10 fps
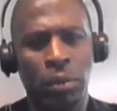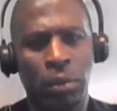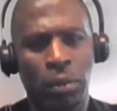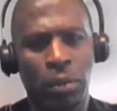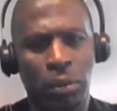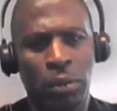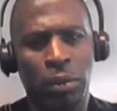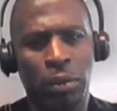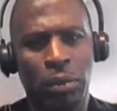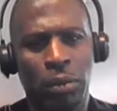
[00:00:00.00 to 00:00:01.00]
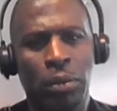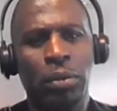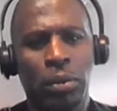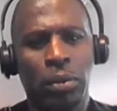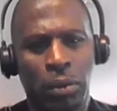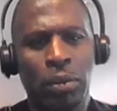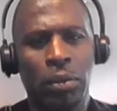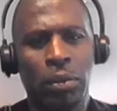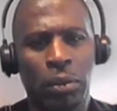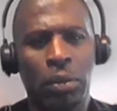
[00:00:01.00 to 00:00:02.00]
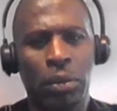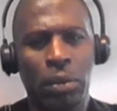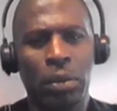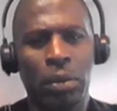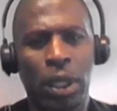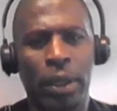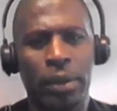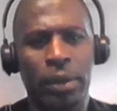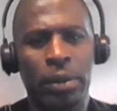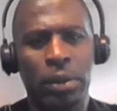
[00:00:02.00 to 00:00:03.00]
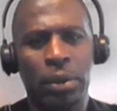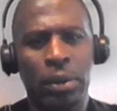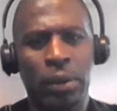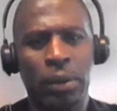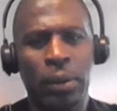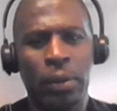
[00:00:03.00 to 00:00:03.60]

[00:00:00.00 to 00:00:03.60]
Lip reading: No words are spoken by the person on screen.